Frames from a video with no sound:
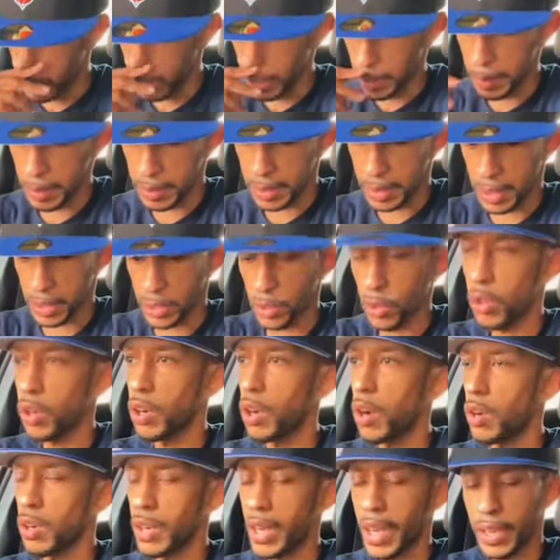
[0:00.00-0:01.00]
limiting your
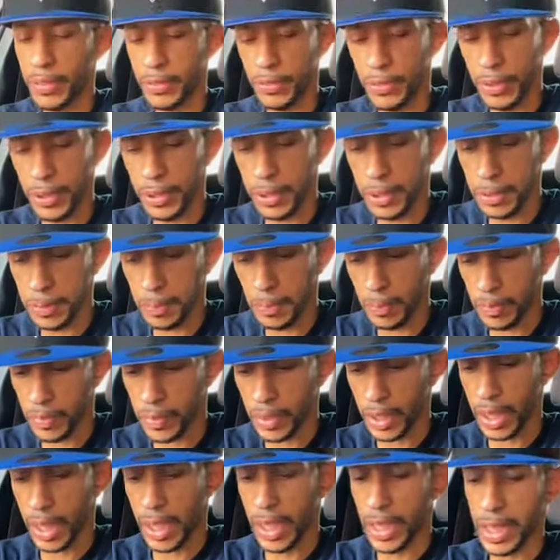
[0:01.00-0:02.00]
online freedom
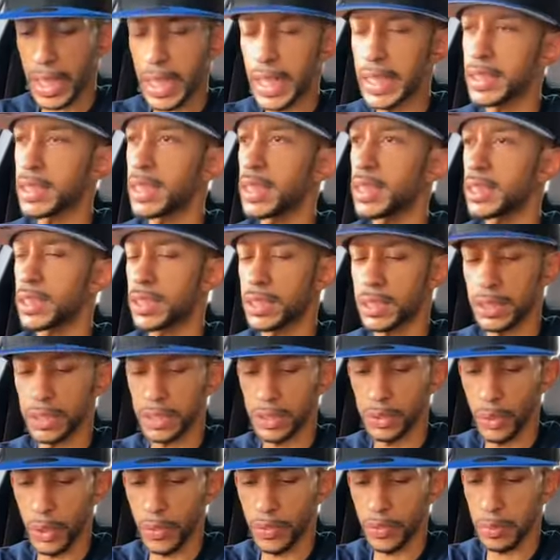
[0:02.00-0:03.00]
and access
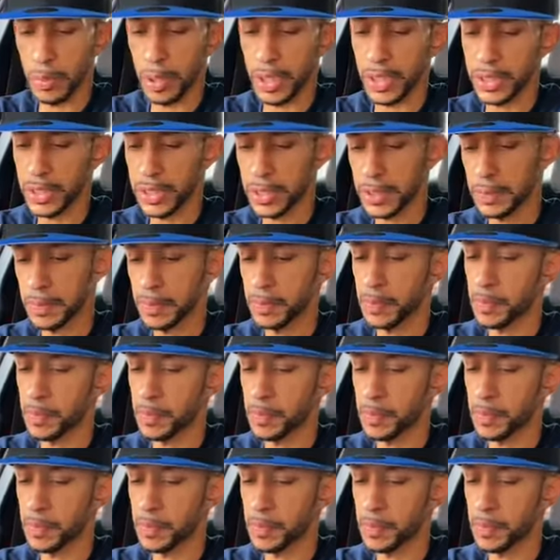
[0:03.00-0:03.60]
to information.